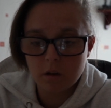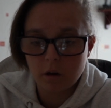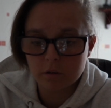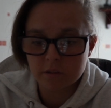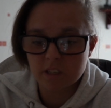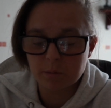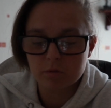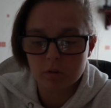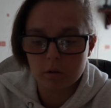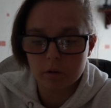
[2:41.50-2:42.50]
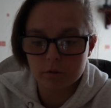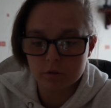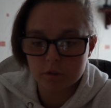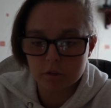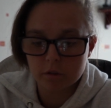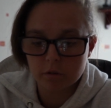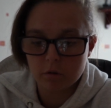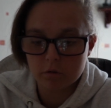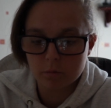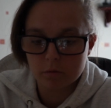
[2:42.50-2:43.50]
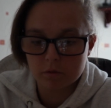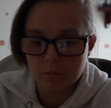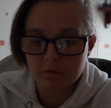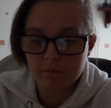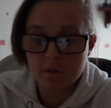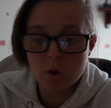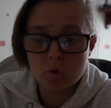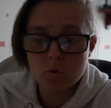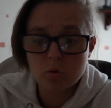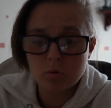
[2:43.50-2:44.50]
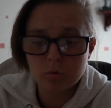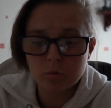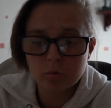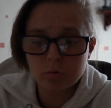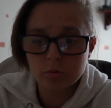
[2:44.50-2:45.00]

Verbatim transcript: I'll just keep scrolling and just show you guys what's on my phone.